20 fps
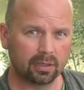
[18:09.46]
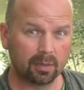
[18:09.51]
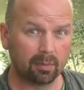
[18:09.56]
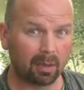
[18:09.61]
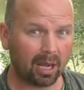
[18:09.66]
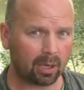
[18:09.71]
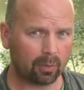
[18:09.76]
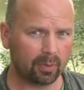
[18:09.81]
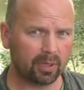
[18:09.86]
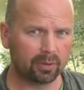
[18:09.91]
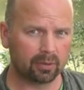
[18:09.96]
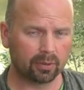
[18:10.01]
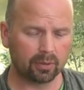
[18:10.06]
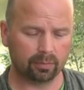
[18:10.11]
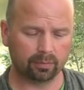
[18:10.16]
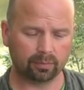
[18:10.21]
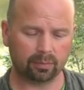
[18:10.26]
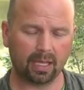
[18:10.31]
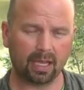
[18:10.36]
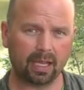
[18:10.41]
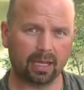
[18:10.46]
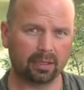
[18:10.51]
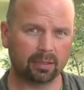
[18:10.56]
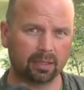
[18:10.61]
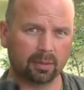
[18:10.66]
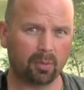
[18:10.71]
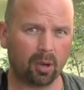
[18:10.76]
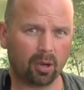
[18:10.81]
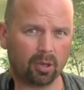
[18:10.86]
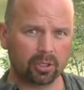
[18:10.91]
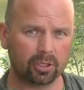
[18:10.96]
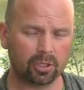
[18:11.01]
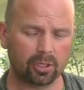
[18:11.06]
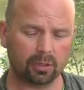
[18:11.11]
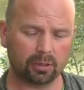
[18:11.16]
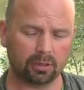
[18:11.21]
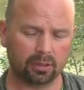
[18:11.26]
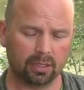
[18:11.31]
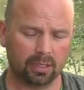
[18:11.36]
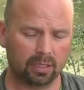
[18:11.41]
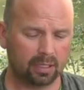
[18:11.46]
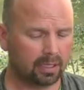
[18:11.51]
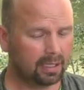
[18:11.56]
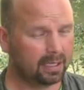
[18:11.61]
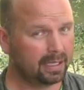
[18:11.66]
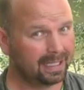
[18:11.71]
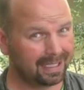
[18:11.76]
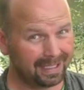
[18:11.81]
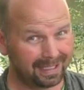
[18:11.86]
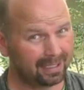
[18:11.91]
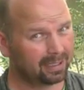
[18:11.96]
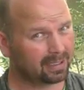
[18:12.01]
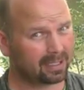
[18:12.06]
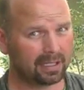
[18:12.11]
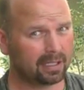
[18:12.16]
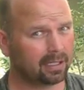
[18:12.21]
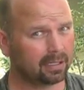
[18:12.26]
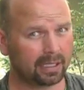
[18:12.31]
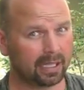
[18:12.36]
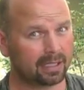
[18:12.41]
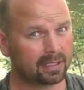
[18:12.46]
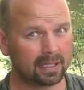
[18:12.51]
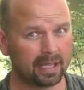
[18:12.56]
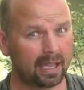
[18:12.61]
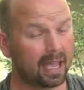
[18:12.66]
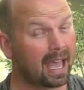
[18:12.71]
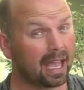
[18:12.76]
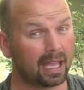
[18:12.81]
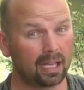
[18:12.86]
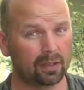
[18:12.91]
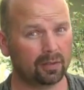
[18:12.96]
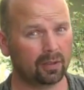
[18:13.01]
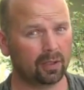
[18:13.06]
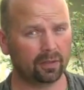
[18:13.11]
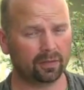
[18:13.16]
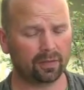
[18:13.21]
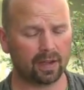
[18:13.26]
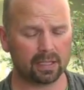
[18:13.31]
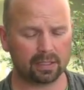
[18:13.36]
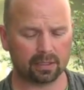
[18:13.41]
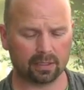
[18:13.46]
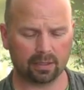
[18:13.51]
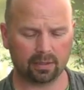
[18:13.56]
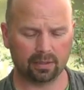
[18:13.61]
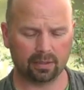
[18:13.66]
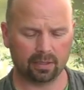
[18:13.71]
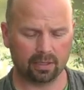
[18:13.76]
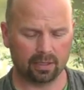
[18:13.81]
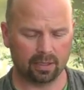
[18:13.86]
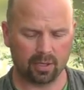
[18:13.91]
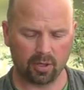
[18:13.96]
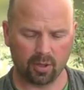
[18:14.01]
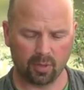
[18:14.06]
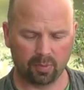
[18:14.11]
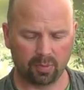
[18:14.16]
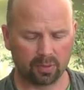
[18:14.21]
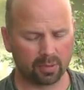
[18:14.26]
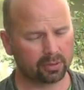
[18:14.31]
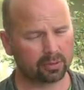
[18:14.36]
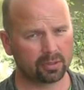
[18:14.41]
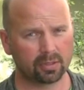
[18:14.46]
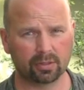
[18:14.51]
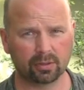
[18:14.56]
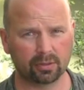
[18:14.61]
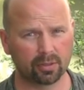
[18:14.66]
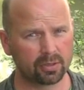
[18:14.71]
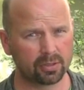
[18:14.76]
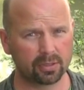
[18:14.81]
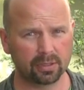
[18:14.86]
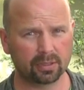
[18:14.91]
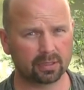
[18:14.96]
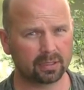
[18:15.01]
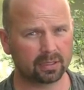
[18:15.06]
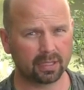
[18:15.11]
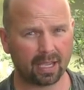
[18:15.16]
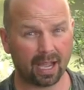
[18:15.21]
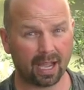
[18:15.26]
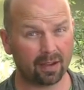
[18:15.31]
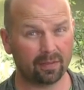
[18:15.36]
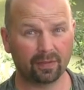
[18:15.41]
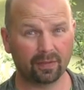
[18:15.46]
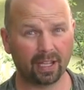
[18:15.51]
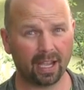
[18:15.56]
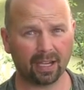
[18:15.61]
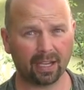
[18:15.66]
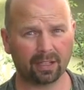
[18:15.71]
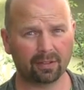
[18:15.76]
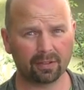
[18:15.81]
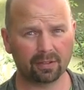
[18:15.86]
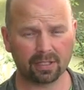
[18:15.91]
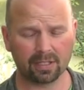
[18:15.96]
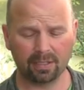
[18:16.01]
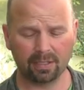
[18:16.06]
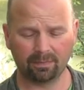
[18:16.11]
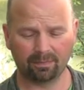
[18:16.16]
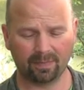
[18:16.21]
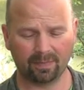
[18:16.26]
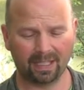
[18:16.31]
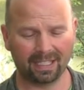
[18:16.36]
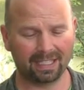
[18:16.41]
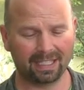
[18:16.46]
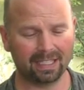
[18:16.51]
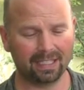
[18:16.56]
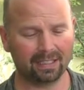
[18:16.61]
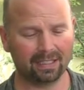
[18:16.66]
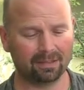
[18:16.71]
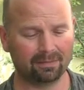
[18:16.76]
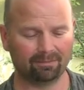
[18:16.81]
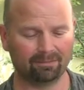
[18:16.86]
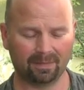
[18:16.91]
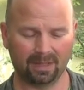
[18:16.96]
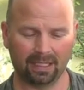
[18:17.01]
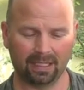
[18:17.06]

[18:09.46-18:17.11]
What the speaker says: the Black Widow and the pocket shot. You'll see it gets there a hell of a lot faster. But it just doesn't have the accuracy. Again,